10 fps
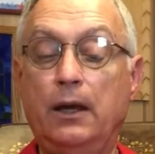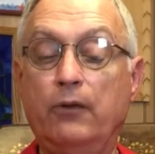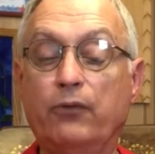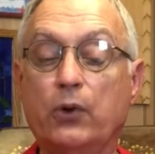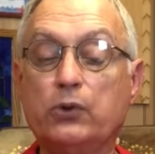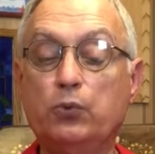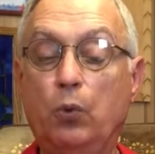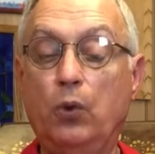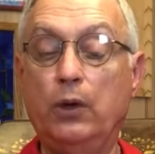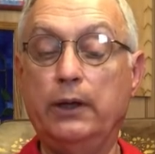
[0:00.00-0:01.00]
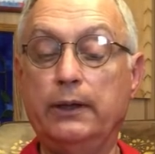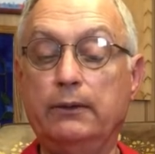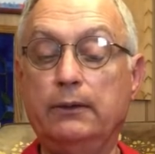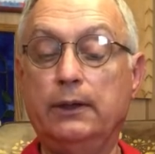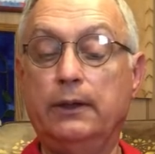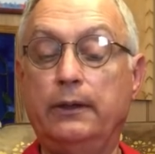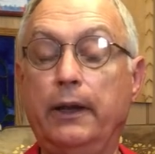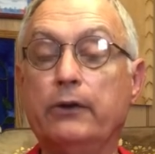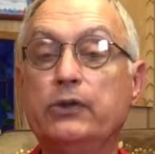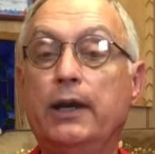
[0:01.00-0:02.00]
In verse 1,
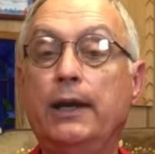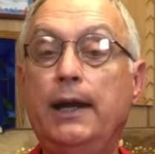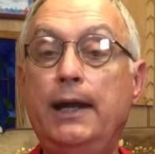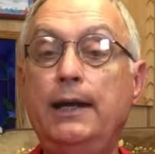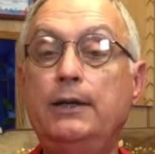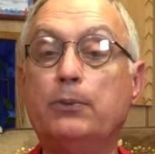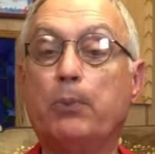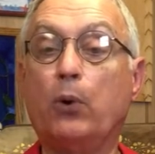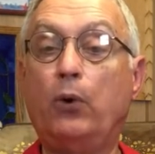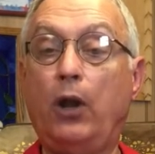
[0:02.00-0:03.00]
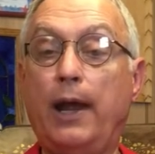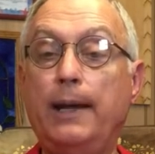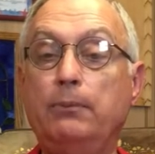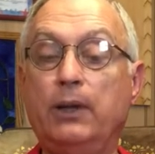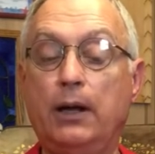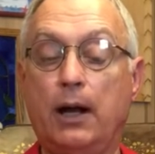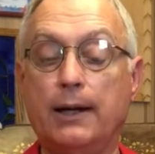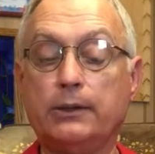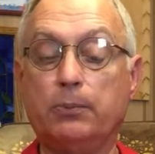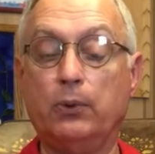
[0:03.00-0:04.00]
there's a need to proclaim the
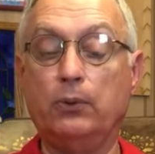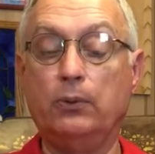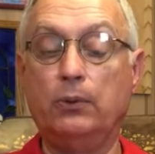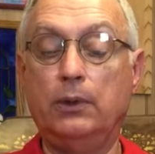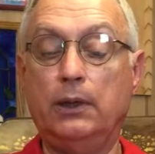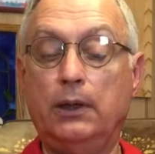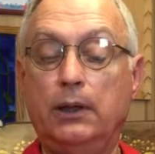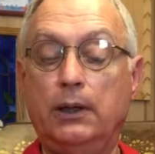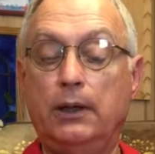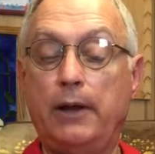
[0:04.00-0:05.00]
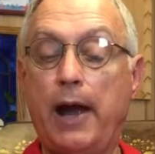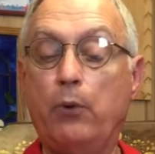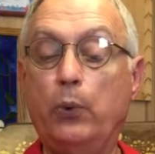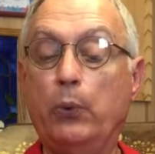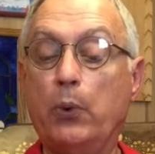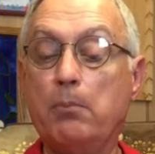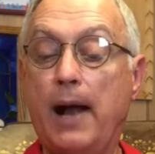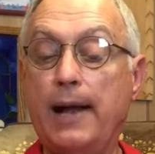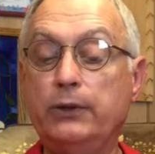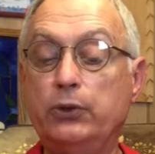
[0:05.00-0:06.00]
gospel. Now I would
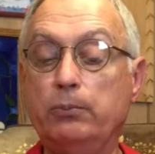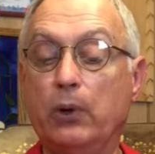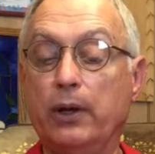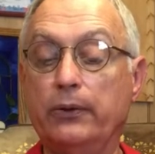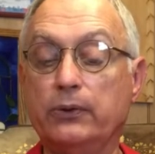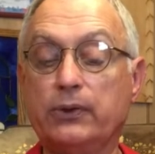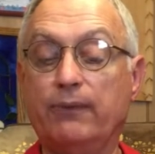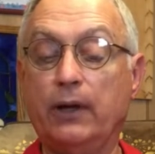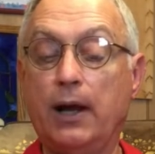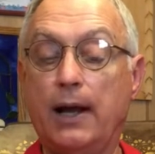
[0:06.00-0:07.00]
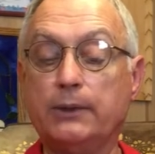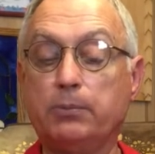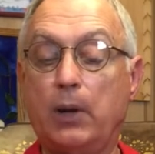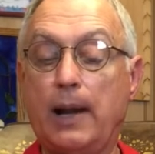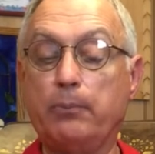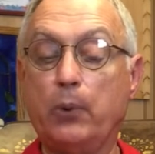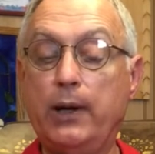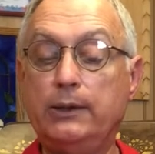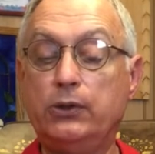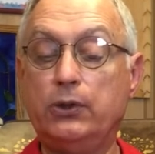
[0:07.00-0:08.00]
remind you, brothers, of the gospel I
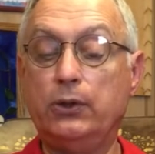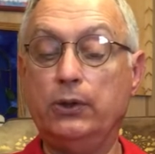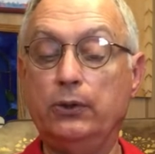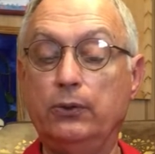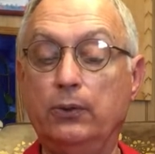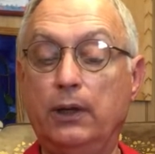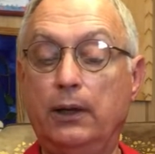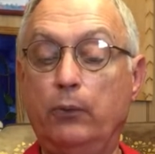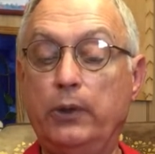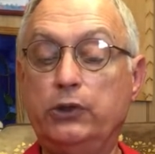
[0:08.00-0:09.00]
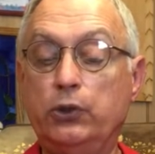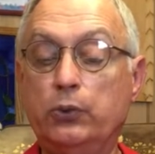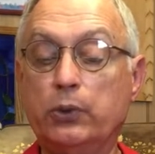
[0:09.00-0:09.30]
preached to you, which you